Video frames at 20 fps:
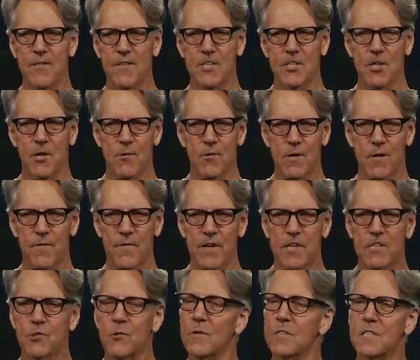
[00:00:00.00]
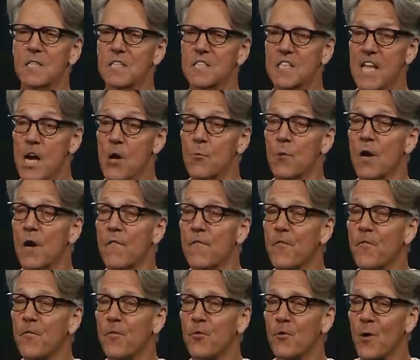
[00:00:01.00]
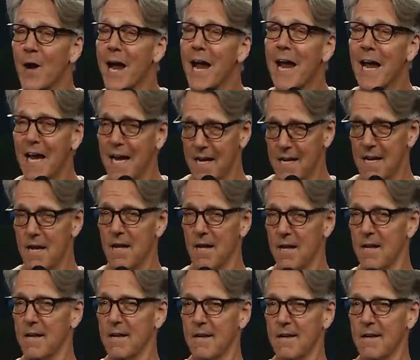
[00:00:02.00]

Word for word: and the children of Israel, it says they were afraid